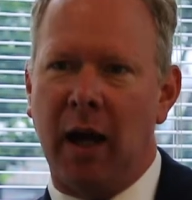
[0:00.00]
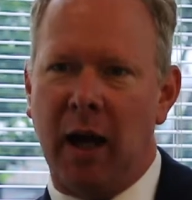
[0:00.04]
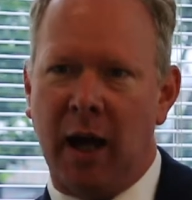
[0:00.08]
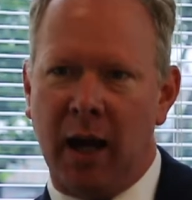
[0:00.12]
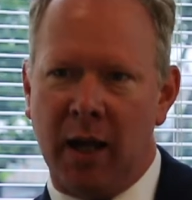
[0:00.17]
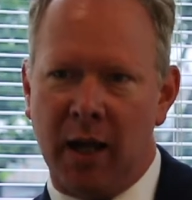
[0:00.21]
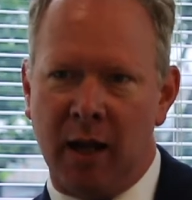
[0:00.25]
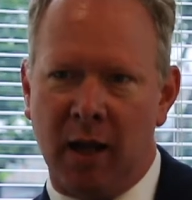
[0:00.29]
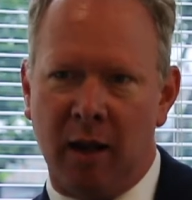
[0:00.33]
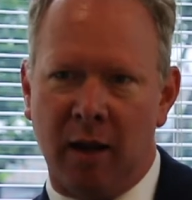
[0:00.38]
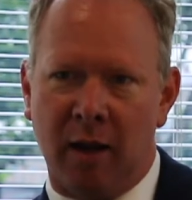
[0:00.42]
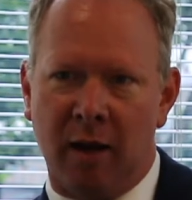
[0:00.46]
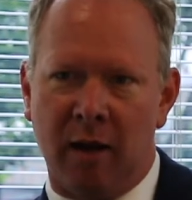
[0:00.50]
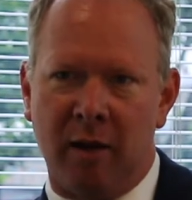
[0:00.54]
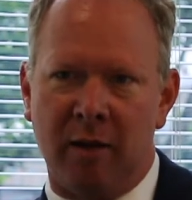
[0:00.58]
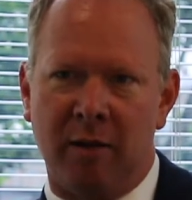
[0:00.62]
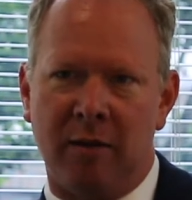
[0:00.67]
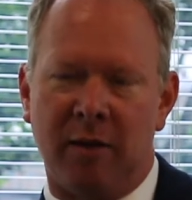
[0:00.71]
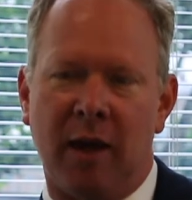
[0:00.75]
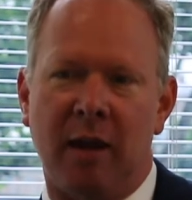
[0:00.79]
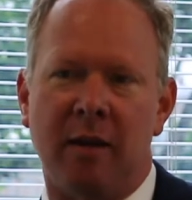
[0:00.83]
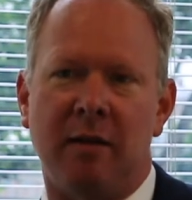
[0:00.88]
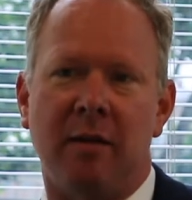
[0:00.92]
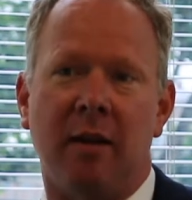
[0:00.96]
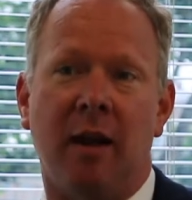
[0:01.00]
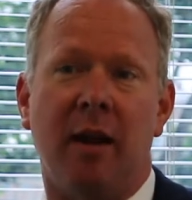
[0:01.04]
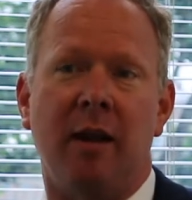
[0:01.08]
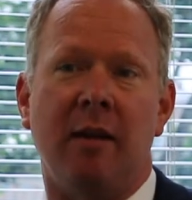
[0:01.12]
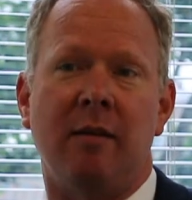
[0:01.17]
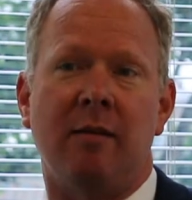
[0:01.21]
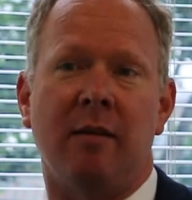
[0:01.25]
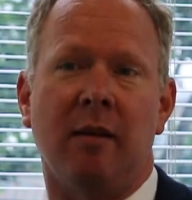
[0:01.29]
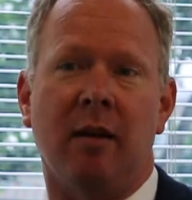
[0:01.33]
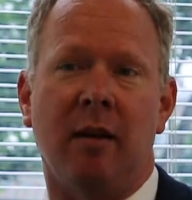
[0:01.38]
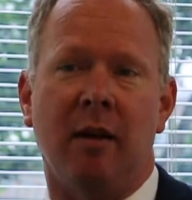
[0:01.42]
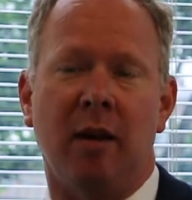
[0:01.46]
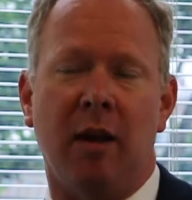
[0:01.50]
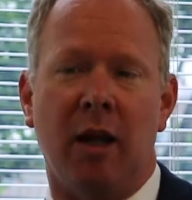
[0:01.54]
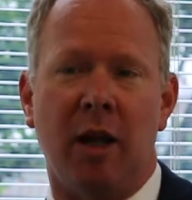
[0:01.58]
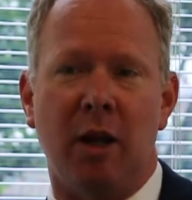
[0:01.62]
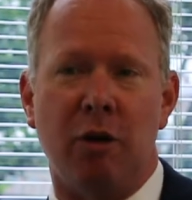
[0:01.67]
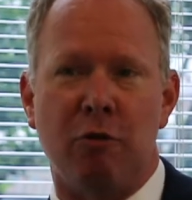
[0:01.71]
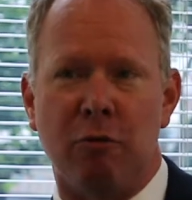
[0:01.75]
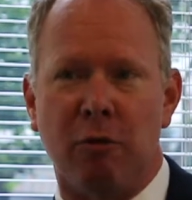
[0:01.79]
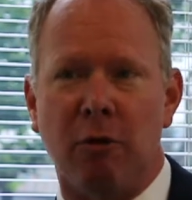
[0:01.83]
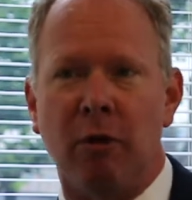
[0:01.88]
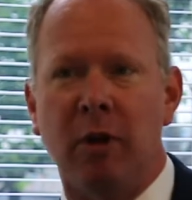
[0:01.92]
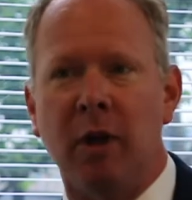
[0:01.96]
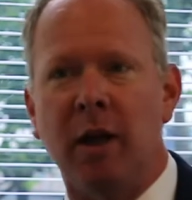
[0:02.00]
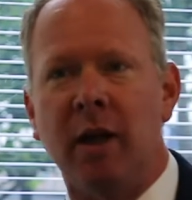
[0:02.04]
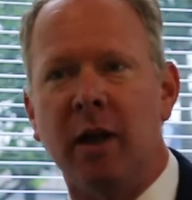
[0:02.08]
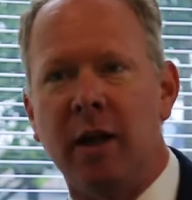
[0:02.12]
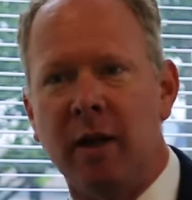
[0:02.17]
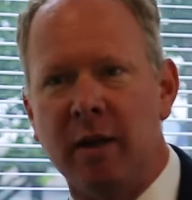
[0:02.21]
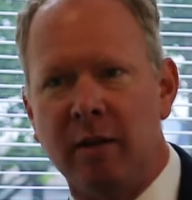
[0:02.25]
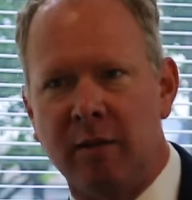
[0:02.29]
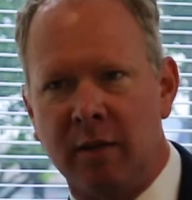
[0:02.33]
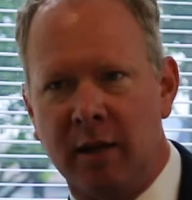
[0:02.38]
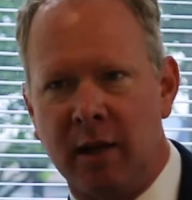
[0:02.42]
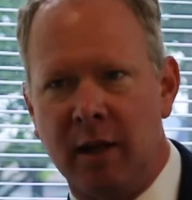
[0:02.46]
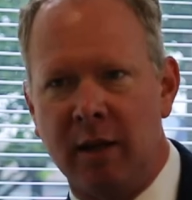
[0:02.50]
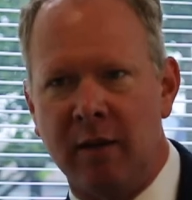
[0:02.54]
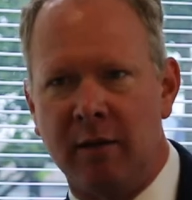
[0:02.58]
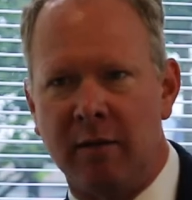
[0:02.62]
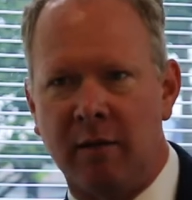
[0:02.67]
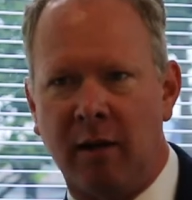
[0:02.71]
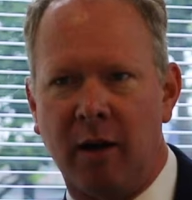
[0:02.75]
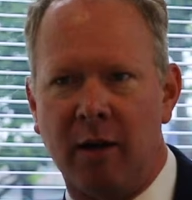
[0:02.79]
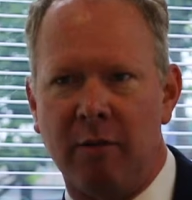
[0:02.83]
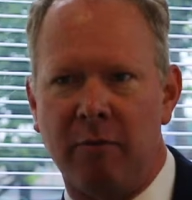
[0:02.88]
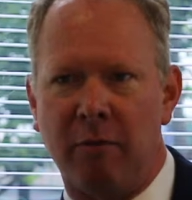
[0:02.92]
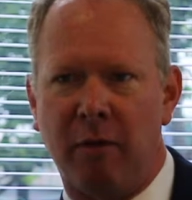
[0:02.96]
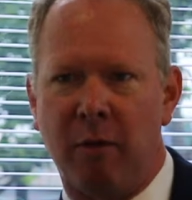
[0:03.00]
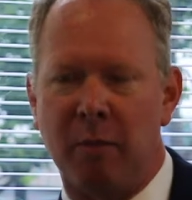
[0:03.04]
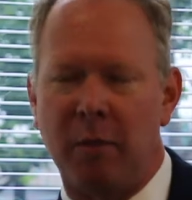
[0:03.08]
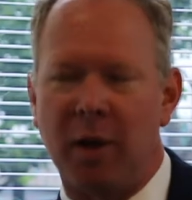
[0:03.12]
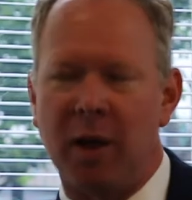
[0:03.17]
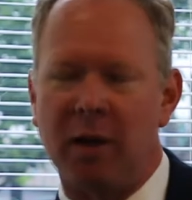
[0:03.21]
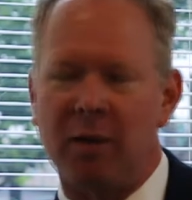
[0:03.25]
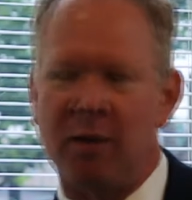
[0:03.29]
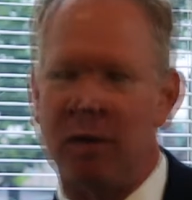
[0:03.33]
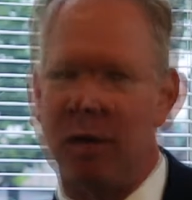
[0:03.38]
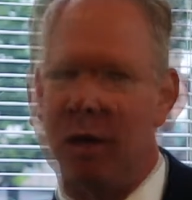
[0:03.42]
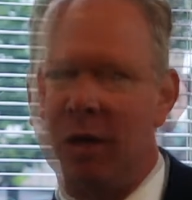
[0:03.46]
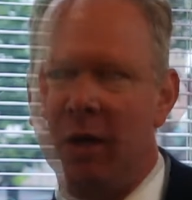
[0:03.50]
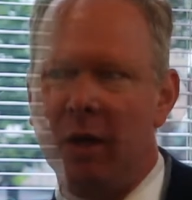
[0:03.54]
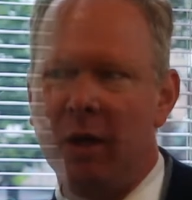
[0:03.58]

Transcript: analyse that data and draw learnings and insight from it.